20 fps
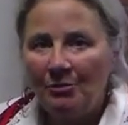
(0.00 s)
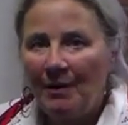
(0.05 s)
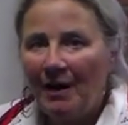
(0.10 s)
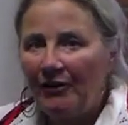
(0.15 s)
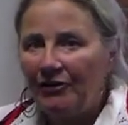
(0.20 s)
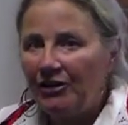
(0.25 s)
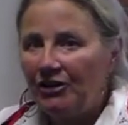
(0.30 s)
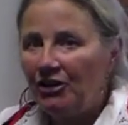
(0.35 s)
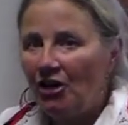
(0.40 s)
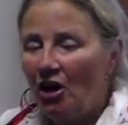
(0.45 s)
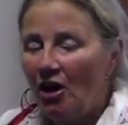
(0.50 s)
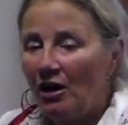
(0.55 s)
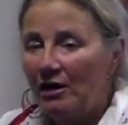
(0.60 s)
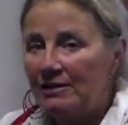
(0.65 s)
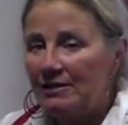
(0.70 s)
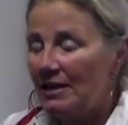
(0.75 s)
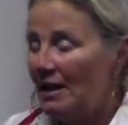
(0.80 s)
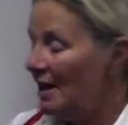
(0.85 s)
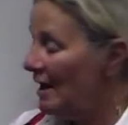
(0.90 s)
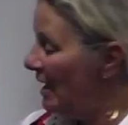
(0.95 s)
about the
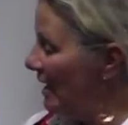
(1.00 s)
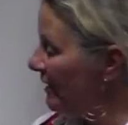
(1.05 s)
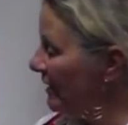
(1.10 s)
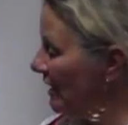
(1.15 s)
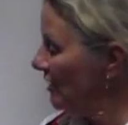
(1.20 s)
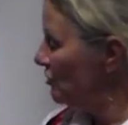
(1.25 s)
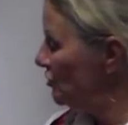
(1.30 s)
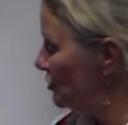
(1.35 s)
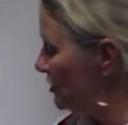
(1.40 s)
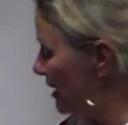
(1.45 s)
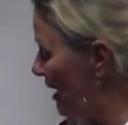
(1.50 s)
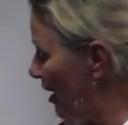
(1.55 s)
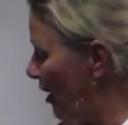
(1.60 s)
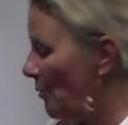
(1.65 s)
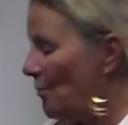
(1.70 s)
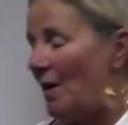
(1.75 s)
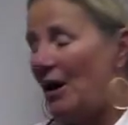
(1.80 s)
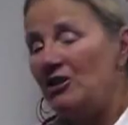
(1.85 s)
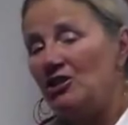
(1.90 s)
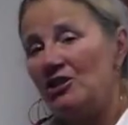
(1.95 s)
dogs? Can you
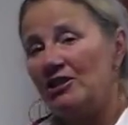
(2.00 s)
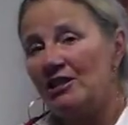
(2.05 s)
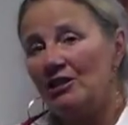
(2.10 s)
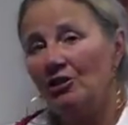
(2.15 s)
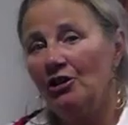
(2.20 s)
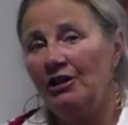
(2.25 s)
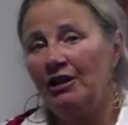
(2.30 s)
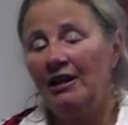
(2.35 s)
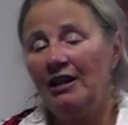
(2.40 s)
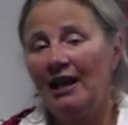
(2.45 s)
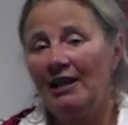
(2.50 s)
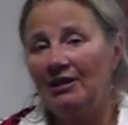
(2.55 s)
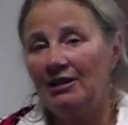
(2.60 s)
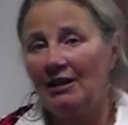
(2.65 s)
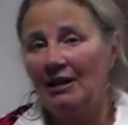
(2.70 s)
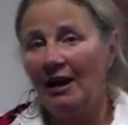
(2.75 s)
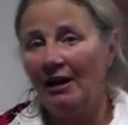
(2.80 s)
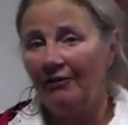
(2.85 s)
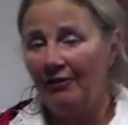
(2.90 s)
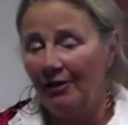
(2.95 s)
tell by just looking at the
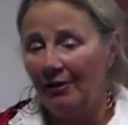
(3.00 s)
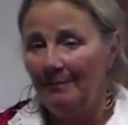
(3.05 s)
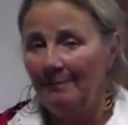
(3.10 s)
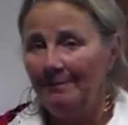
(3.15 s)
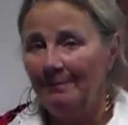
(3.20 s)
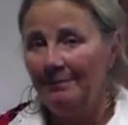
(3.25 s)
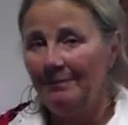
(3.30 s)
cover?